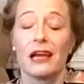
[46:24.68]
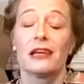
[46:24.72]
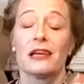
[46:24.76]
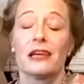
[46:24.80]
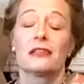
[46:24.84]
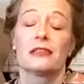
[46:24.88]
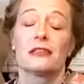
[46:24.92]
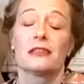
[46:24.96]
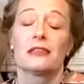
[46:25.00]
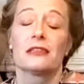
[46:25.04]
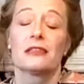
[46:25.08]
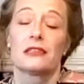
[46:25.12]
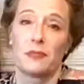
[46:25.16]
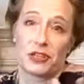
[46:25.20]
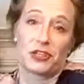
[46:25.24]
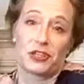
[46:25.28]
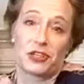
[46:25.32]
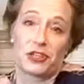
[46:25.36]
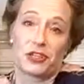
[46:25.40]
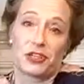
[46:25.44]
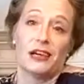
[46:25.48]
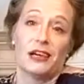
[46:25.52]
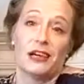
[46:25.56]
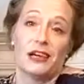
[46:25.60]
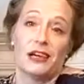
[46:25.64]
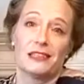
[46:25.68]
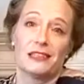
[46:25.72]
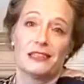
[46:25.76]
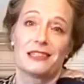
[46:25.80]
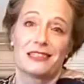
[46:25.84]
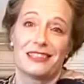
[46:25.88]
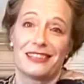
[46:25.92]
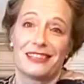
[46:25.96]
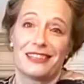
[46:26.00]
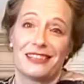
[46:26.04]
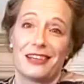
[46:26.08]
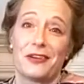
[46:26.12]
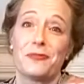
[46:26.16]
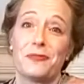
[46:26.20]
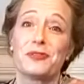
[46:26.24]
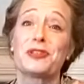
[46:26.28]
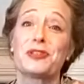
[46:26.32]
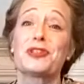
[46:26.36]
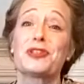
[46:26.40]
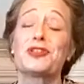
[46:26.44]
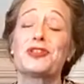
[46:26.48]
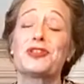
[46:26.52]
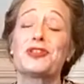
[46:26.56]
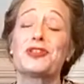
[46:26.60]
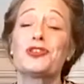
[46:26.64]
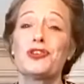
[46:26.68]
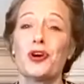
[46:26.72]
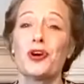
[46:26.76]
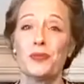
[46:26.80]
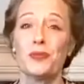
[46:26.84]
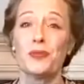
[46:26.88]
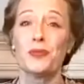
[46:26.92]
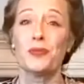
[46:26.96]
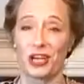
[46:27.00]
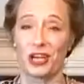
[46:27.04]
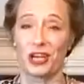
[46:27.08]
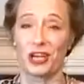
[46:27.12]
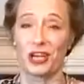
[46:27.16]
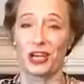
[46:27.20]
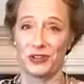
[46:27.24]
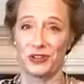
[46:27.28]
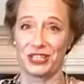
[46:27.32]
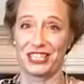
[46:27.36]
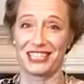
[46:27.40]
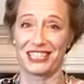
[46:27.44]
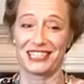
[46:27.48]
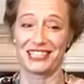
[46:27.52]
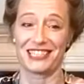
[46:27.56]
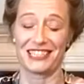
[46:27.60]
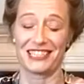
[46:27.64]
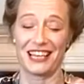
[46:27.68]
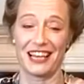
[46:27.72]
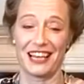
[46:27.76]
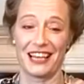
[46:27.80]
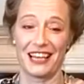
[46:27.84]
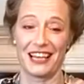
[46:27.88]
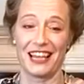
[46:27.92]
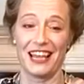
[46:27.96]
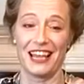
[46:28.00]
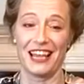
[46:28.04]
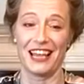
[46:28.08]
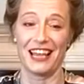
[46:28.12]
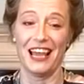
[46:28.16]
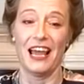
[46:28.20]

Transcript: to specialize. There was so much I wanted to say.